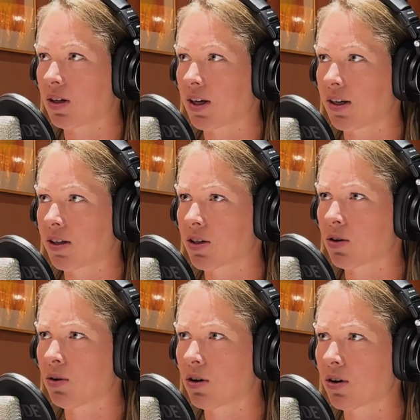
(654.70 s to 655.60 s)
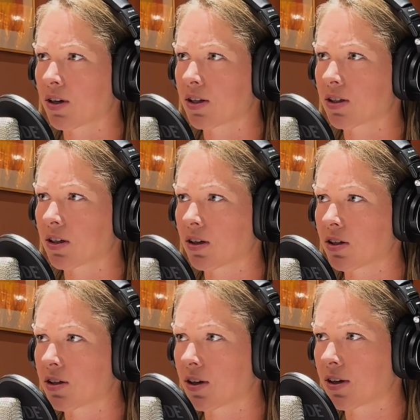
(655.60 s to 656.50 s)
At its core, it's a
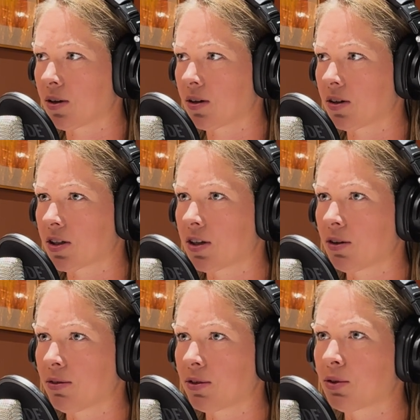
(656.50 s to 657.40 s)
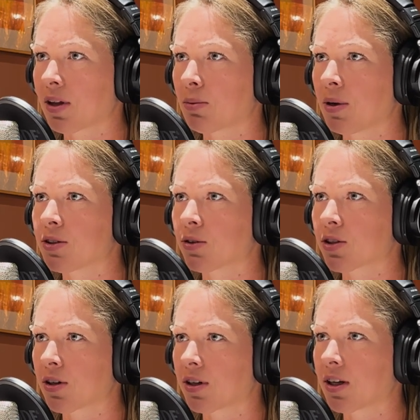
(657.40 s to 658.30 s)
study. It's a developmental
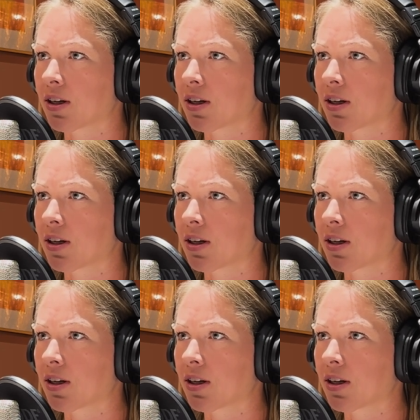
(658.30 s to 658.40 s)
study.